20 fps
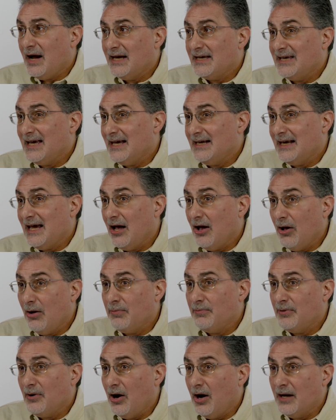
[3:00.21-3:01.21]
I get
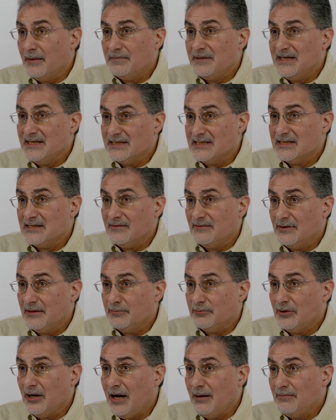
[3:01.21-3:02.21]
help on pieces of the
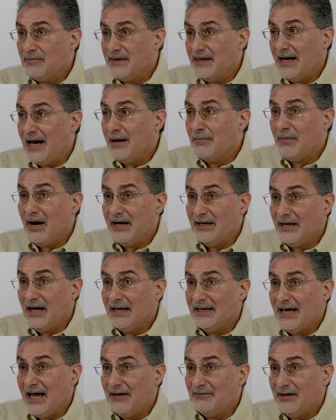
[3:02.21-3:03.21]
problem that I might
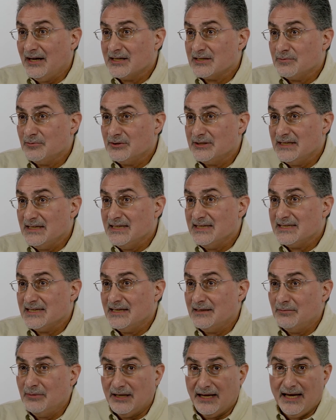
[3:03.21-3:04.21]
not have expertise
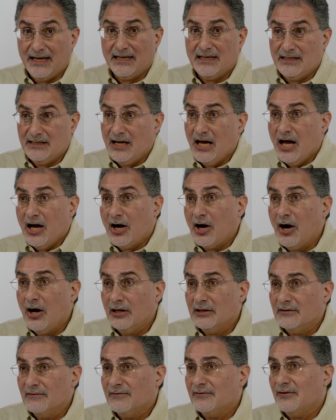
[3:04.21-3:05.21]
in, but I could
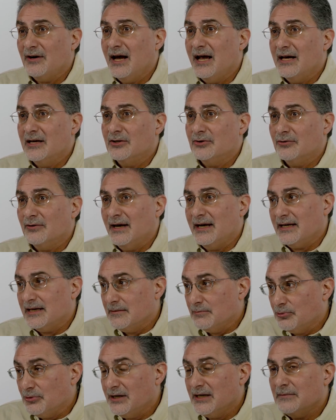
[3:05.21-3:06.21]
call a friend, or I
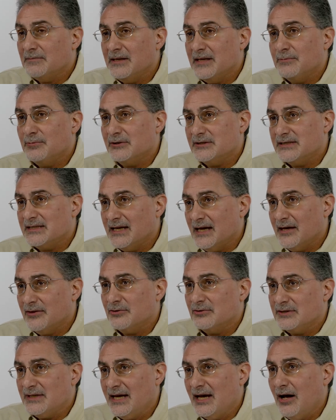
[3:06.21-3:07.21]
could bring people
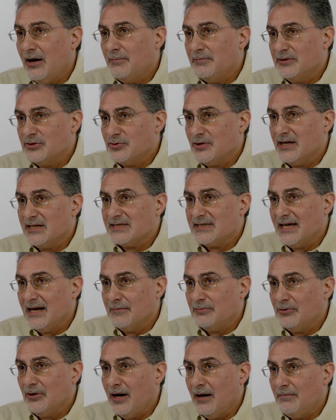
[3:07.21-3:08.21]
together to help address
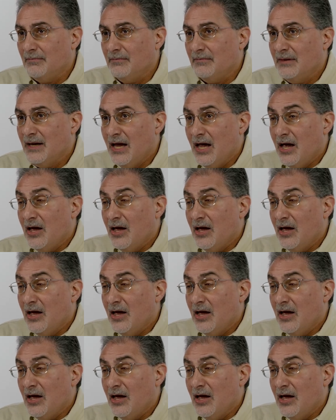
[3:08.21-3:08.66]
that problem?